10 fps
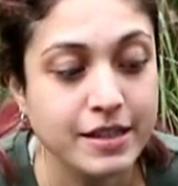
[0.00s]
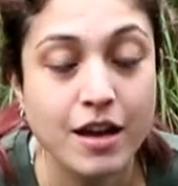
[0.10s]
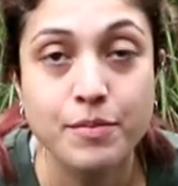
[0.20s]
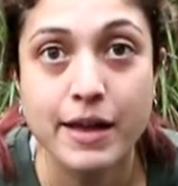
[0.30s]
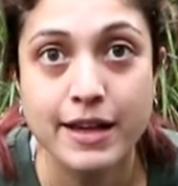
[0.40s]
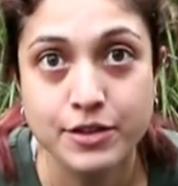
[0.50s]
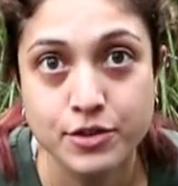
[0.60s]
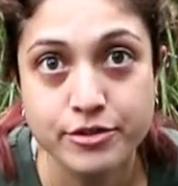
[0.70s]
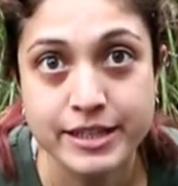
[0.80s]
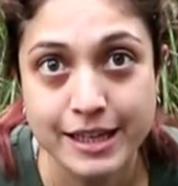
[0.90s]
Up our
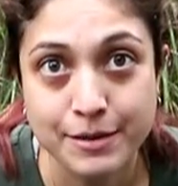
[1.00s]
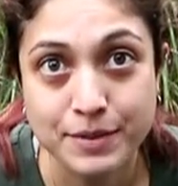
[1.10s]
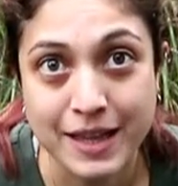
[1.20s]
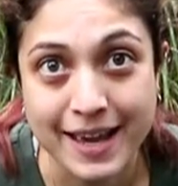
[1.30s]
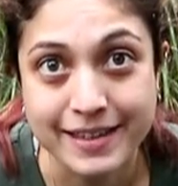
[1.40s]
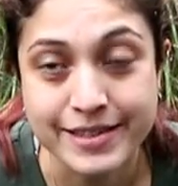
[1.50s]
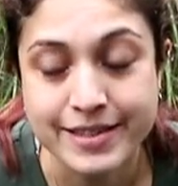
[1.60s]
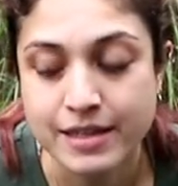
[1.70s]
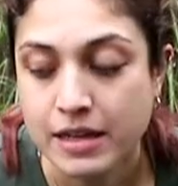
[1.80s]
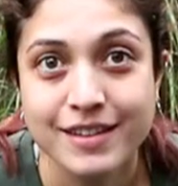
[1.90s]
new tea plants.
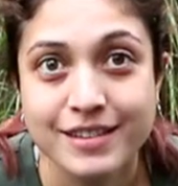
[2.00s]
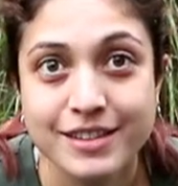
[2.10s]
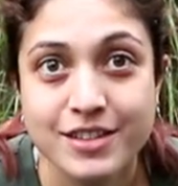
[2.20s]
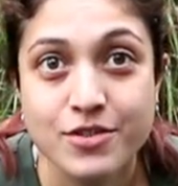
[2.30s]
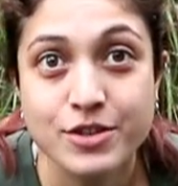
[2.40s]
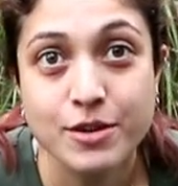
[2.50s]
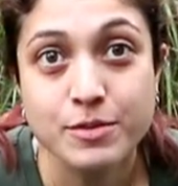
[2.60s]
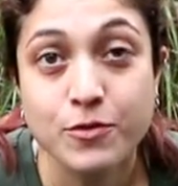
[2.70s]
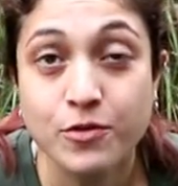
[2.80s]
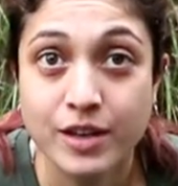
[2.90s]
So in
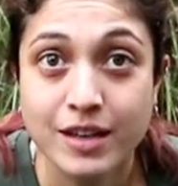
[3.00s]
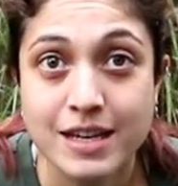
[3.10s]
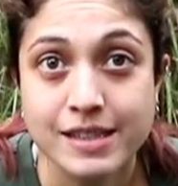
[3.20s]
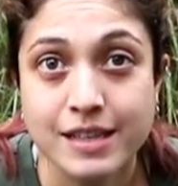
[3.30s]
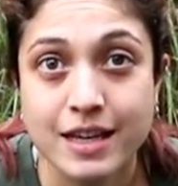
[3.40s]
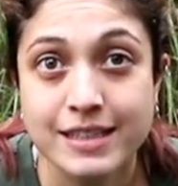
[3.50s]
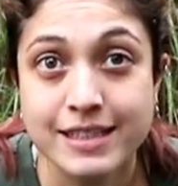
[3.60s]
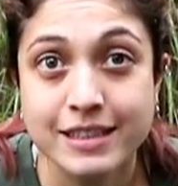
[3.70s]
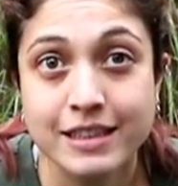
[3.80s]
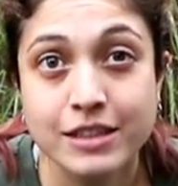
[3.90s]
terms of fertilizing,
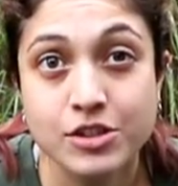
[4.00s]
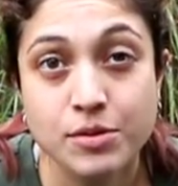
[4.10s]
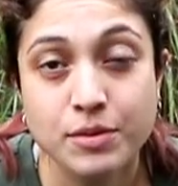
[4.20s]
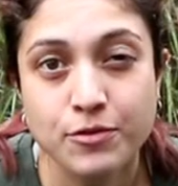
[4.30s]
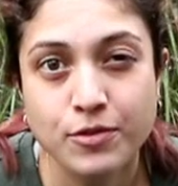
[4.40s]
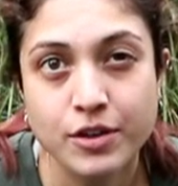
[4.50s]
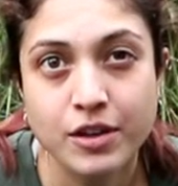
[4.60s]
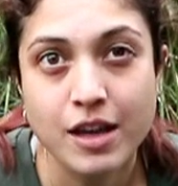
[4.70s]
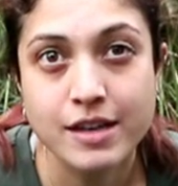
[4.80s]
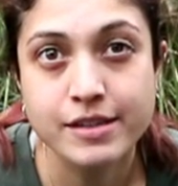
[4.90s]
ideally you should be
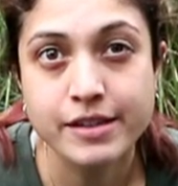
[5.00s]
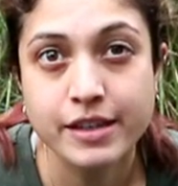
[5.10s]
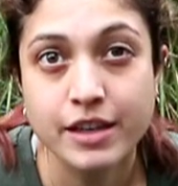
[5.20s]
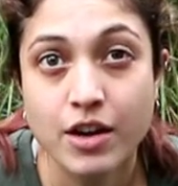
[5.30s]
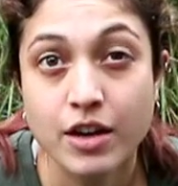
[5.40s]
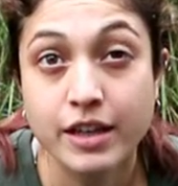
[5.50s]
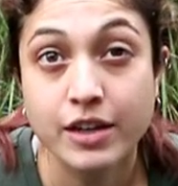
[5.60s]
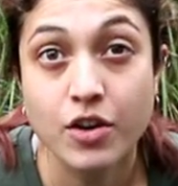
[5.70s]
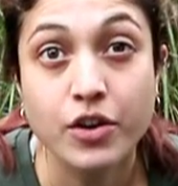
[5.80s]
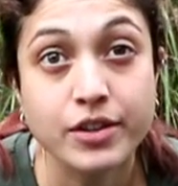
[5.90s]
fertilizing
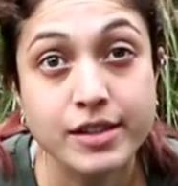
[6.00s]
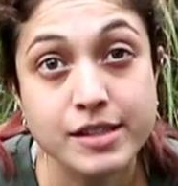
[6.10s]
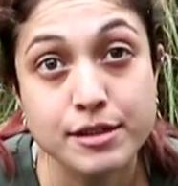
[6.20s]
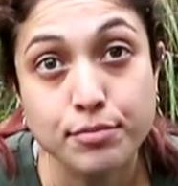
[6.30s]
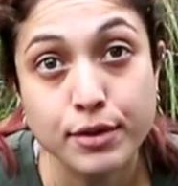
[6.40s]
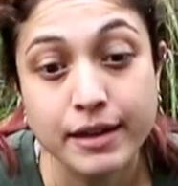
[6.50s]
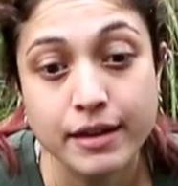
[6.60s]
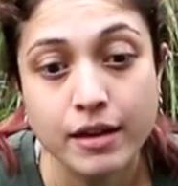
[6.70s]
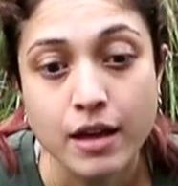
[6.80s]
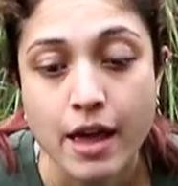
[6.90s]
in early
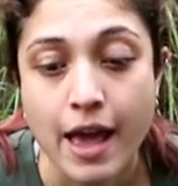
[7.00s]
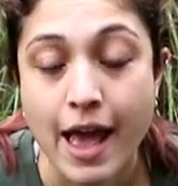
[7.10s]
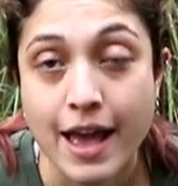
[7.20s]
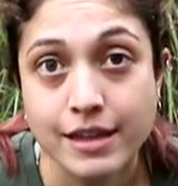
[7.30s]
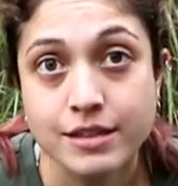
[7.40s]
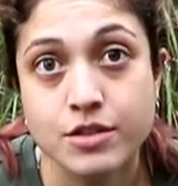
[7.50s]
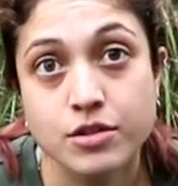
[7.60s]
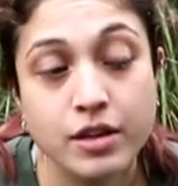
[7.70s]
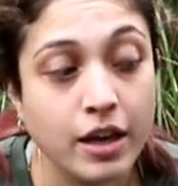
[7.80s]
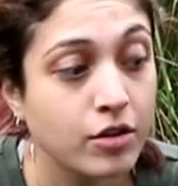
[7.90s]
spring, and
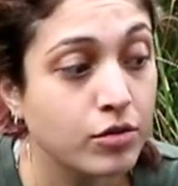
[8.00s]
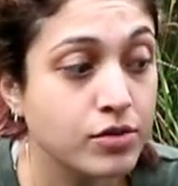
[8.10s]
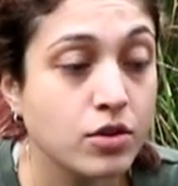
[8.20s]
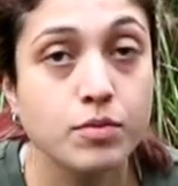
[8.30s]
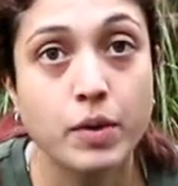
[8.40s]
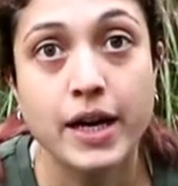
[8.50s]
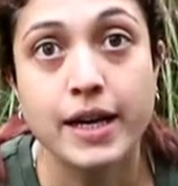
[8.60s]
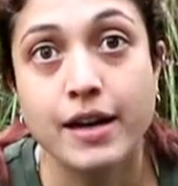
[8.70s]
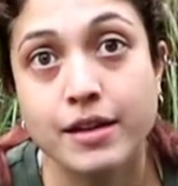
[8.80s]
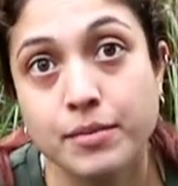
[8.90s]
you can also buy a